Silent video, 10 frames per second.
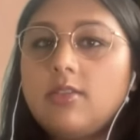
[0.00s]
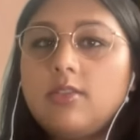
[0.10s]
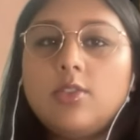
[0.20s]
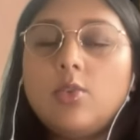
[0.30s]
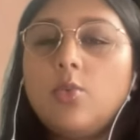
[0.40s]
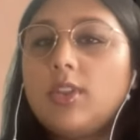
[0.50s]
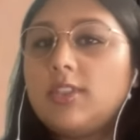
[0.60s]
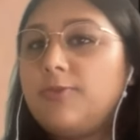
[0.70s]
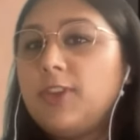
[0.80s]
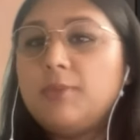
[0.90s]
you know, what
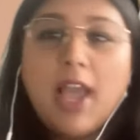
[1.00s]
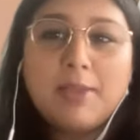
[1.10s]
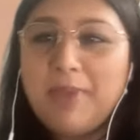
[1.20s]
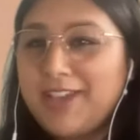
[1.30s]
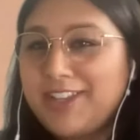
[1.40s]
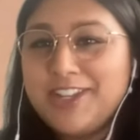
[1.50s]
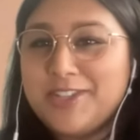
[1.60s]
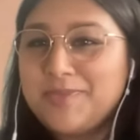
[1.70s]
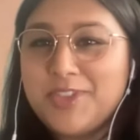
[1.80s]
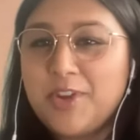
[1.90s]
feedback
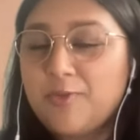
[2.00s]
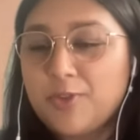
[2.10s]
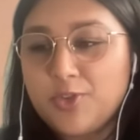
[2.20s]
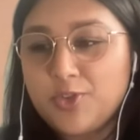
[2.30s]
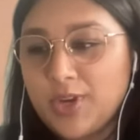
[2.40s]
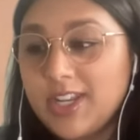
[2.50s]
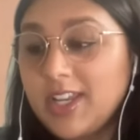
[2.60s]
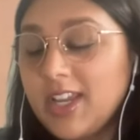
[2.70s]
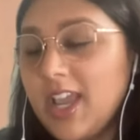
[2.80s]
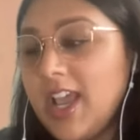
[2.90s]
mechanisms there are for training,